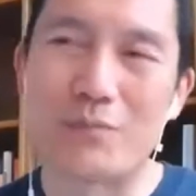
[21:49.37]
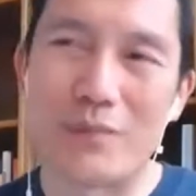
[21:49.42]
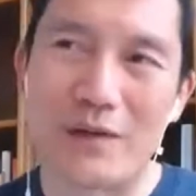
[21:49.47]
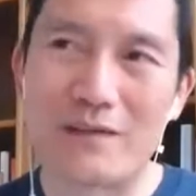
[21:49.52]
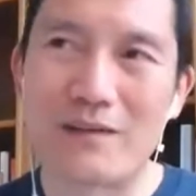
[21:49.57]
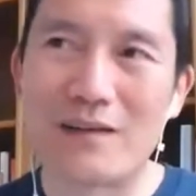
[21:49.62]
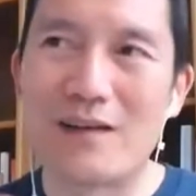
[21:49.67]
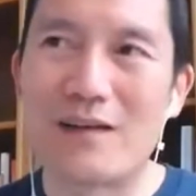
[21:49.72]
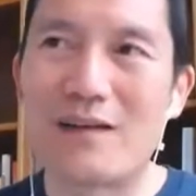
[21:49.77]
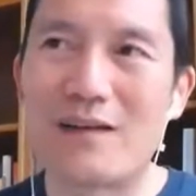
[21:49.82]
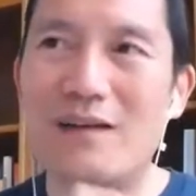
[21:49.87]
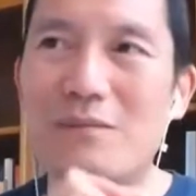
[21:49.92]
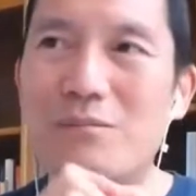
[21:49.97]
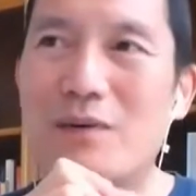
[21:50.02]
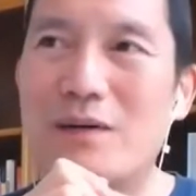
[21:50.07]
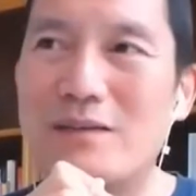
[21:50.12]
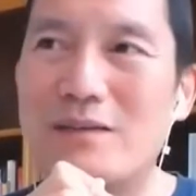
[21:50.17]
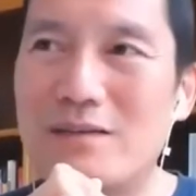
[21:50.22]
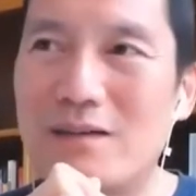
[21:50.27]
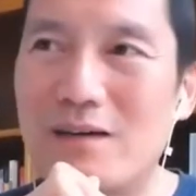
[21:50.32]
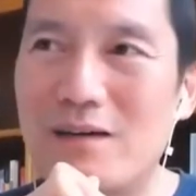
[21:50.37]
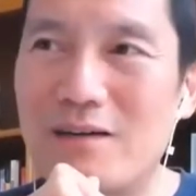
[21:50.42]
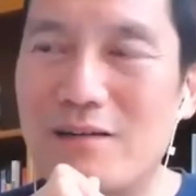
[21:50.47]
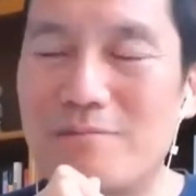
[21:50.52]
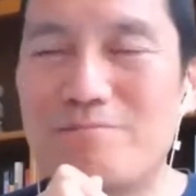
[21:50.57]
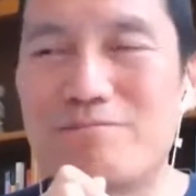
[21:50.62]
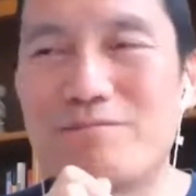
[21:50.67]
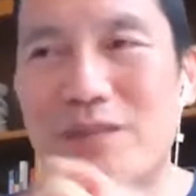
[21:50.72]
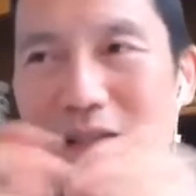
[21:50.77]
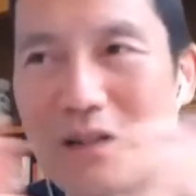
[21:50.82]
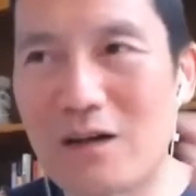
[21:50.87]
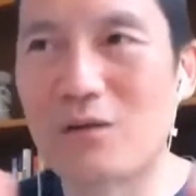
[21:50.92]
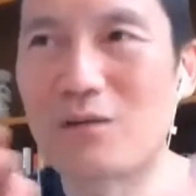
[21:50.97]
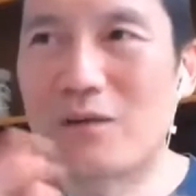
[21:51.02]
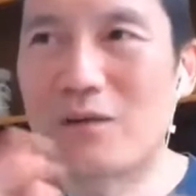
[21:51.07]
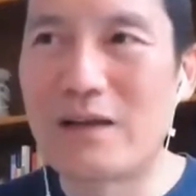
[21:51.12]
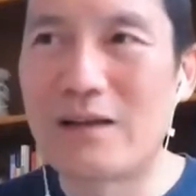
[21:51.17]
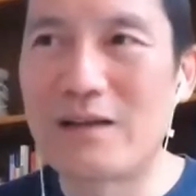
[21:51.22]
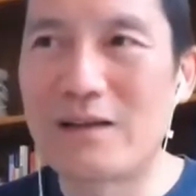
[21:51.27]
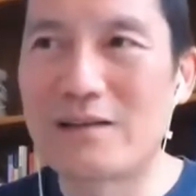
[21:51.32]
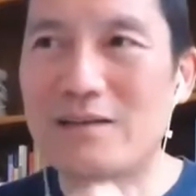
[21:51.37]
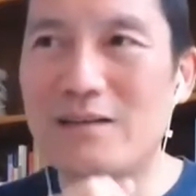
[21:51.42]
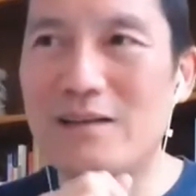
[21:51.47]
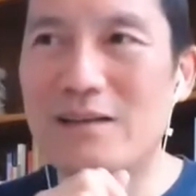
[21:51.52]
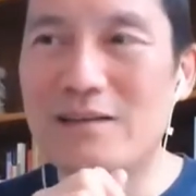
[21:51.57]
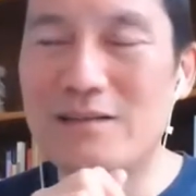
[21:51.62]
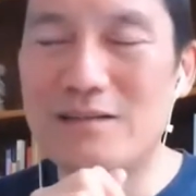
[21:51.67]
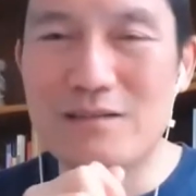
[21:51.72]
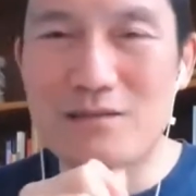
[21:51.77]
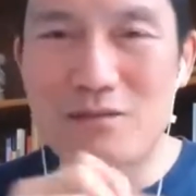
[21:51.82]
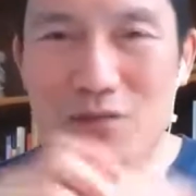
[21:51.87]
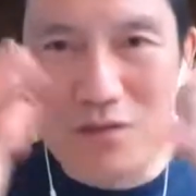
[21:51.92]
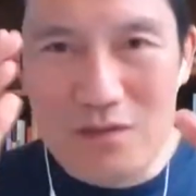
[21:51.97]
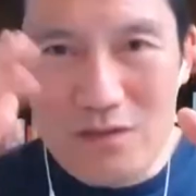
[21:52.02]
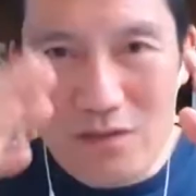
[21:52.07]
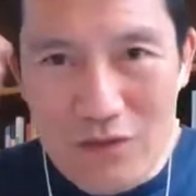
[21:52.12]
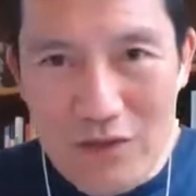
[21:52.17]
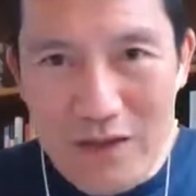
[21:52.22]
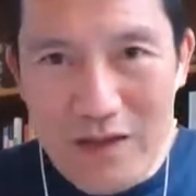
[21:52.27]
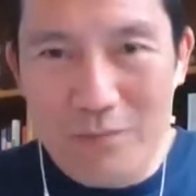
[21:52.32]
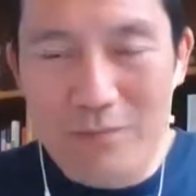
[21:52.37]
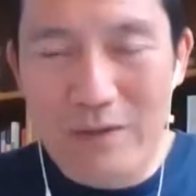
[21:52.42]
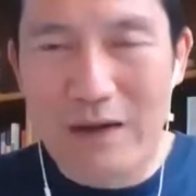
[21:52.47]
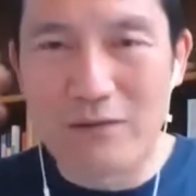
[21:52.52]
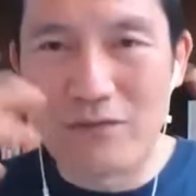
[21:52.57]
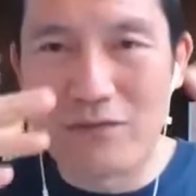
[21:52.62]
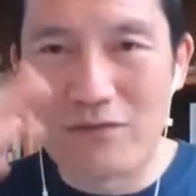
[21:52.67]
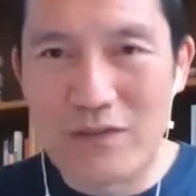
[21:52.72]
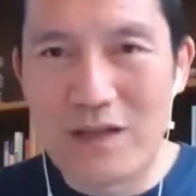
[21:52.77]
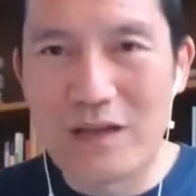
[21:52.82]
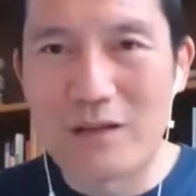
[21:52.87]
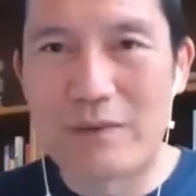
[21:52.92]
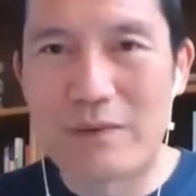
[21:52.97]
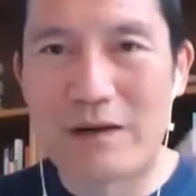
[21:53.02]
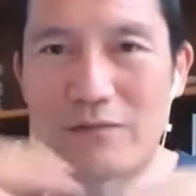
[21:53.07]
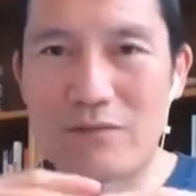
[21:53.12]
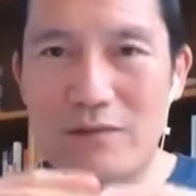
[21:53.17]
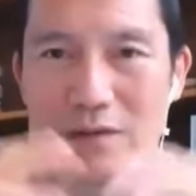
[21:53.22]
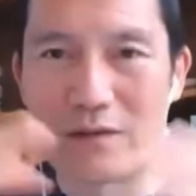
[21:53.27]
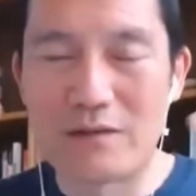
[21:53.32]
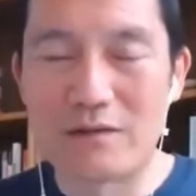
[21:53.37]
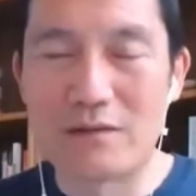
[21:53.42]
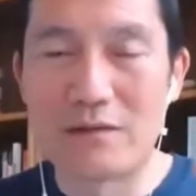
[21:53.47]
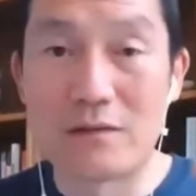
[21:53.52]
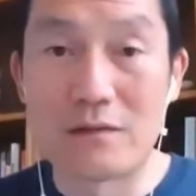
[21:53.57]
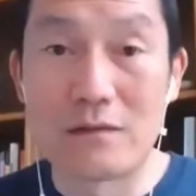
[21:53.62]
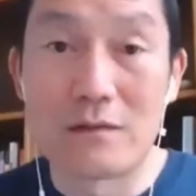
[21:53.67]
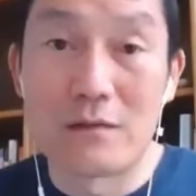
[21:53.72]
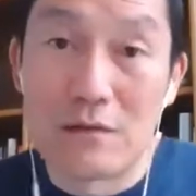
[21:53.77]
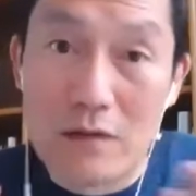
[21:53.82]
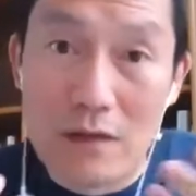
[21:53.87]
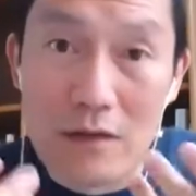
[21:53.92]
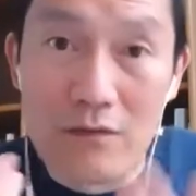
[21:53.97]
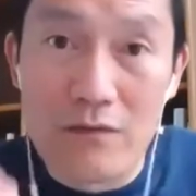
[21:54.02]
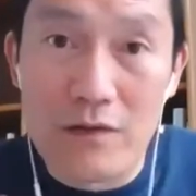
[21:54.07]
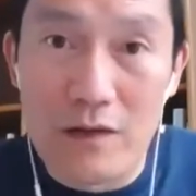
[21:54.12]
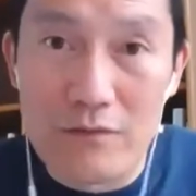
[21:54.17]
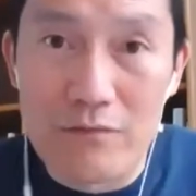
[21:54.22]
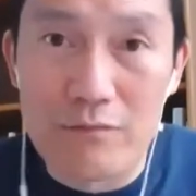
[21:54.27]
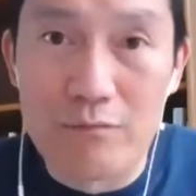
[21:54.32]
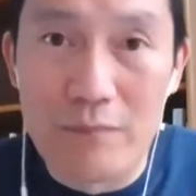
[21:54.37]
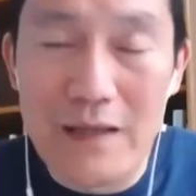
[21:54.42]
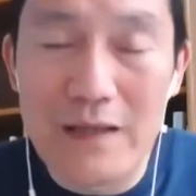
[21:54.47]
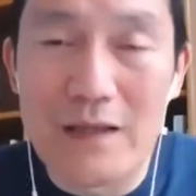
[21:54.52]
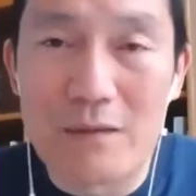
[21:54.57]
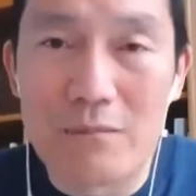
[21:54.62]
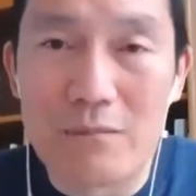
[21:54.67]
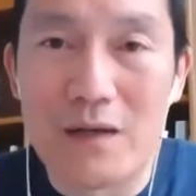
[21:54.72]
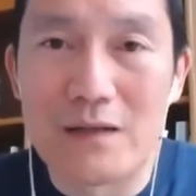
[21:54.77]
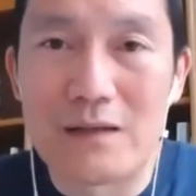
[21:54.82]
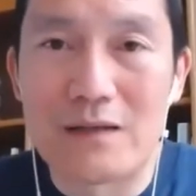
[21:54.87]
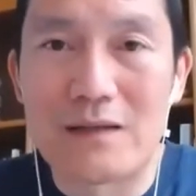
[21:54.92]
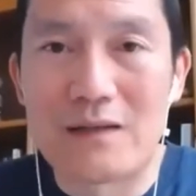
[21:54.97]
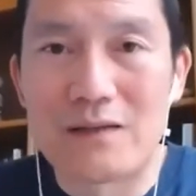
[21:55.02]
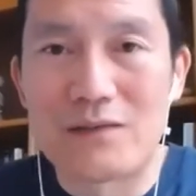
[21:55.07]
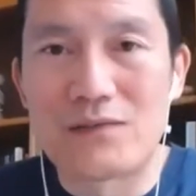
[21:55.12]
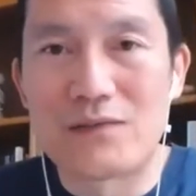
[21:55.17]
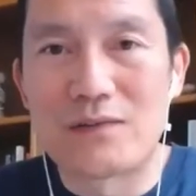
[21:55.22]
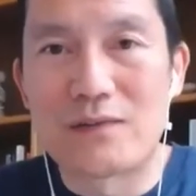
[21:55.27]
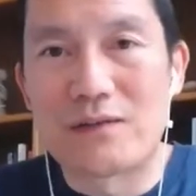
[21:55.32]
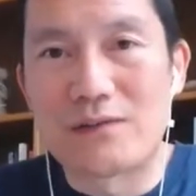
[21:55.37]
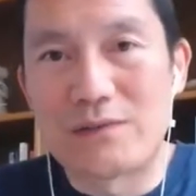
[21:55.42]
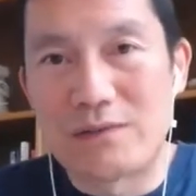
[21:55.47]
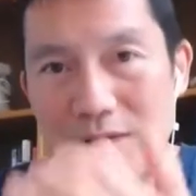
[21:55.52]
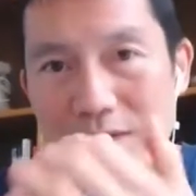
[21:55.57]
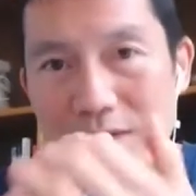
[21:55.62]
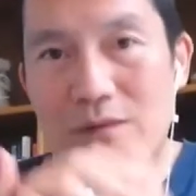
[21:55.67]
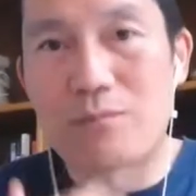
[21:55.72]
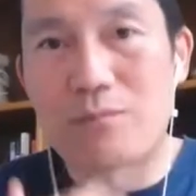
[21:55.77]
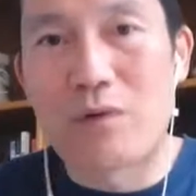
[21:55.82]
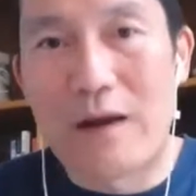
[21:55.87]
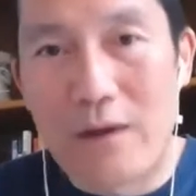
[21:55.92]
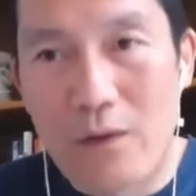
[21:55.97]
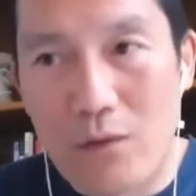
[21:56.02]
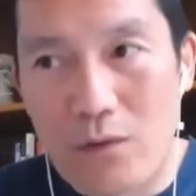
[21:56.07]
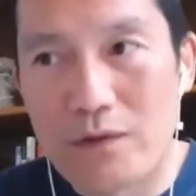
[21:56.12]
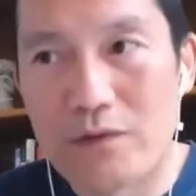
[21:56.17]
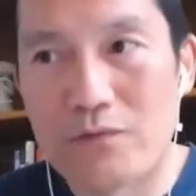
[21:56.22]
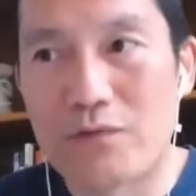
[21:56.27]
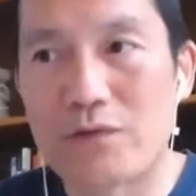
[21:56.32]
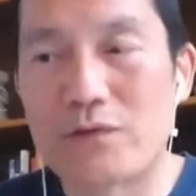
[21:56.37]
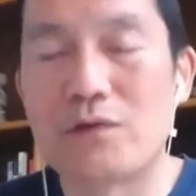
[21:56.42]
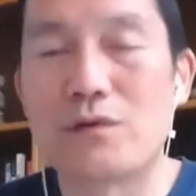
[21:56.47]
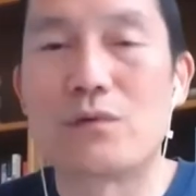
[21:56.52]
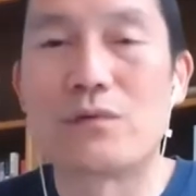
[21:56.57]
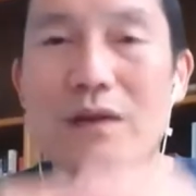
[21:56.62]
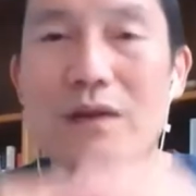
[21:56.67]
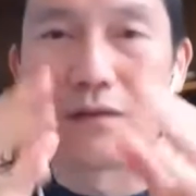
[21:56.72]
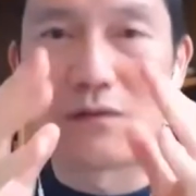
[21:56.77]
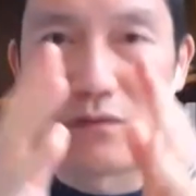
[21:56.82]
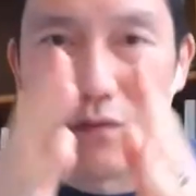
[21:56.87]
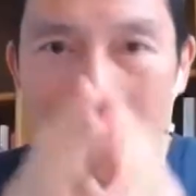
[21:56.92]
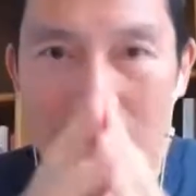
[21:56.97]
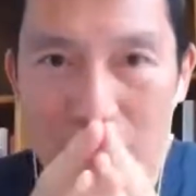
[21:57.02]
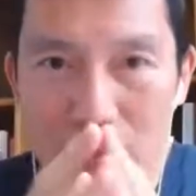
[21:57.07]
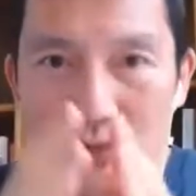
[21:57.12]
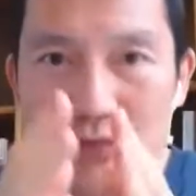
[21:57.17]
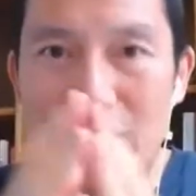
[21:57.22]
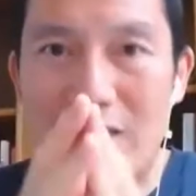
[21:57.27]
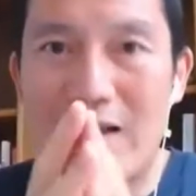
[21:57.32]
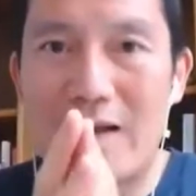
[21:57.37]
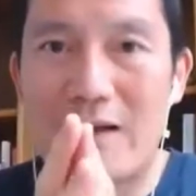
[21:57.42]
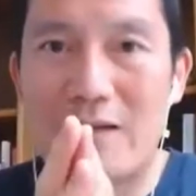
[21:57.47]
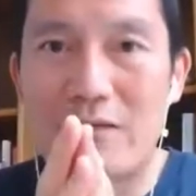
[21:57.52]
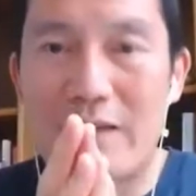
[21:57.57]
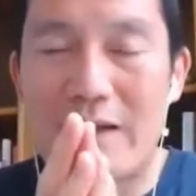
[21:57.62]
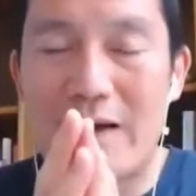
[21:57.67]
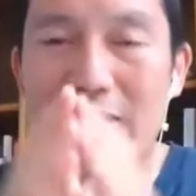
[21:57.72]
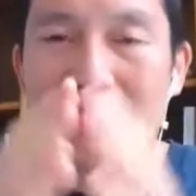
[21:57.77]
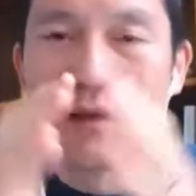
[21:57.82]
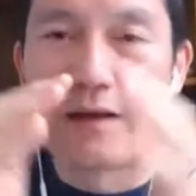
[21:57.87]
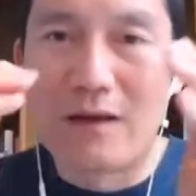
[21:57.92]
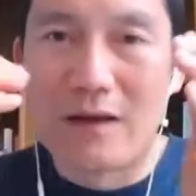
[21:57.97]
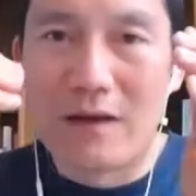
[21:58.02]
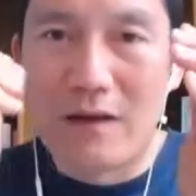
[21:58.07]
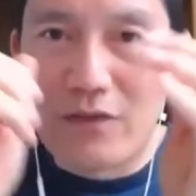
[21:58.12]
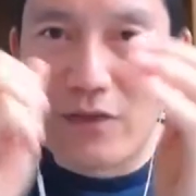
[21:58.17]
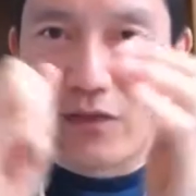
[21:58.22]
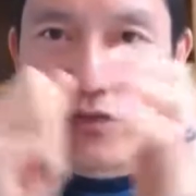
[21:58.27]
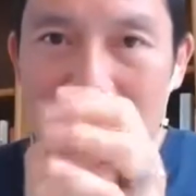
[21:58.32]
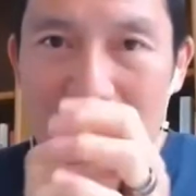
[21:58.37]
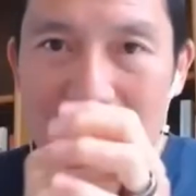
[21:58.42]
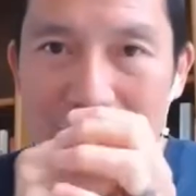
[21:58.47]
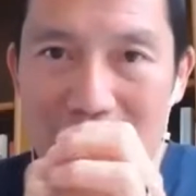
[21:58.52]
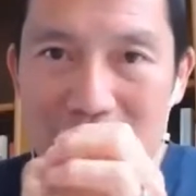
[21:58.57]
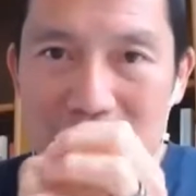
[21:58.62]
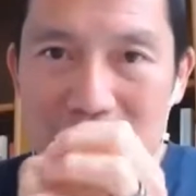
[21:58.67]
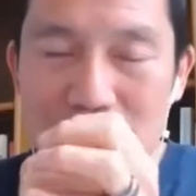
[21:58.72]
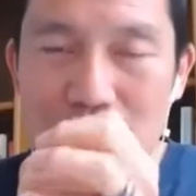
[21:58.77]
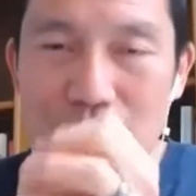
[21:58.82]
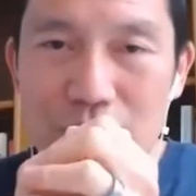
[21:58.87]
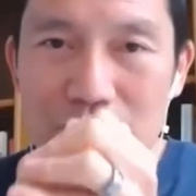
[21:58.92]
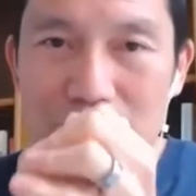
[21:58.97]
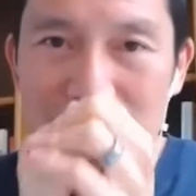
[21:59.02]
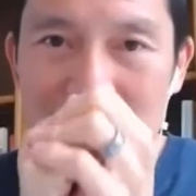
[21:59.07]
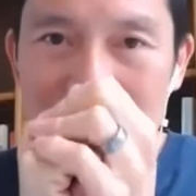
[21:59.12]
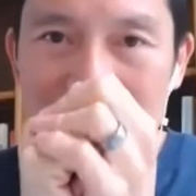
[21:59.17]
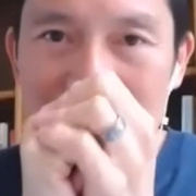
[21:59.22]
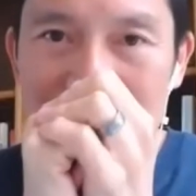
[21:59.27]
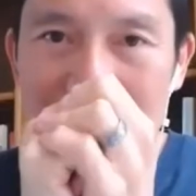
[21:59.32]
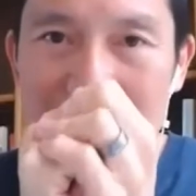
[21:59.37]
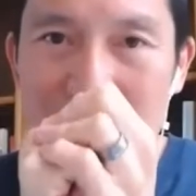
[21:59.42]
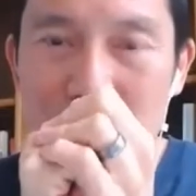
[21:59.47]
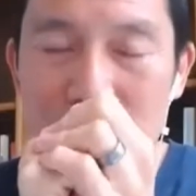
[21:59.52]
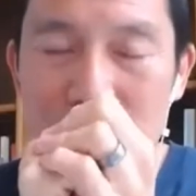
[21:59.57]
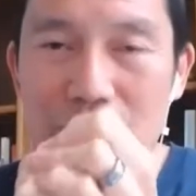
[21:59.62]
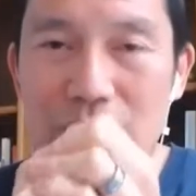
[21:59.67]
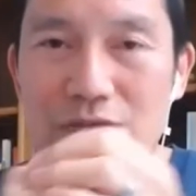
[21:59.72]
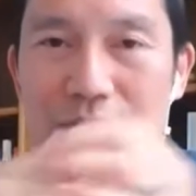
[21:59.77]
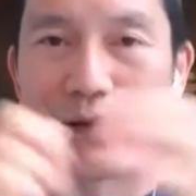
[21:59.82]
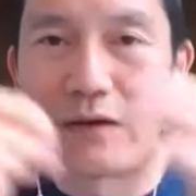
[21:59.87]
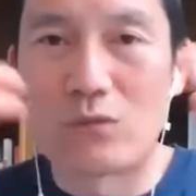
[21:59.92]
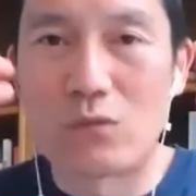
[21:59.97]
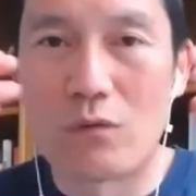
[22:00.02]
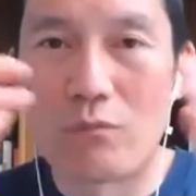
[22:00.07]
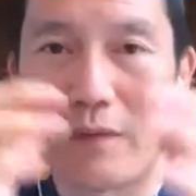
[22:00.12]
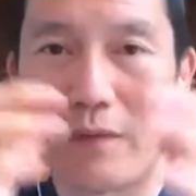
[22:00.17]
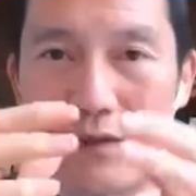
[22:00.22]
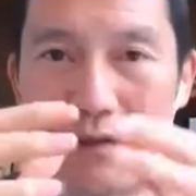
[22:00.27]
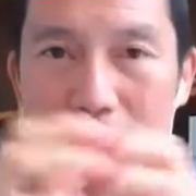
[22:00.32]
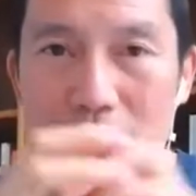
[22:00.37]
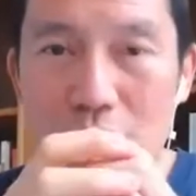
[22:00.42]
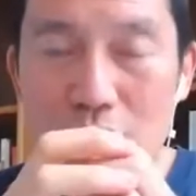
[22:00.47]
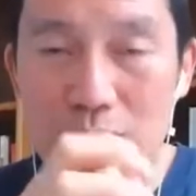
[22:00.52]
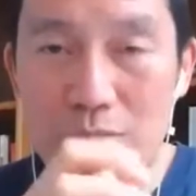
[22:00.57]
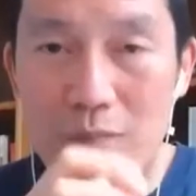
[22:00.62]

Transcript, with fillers: But, but, uh, you know, it, it's just think about, think about the, if, if making money is, is is a priority for you then understand that the thing that's closest to the center of the sun will make the most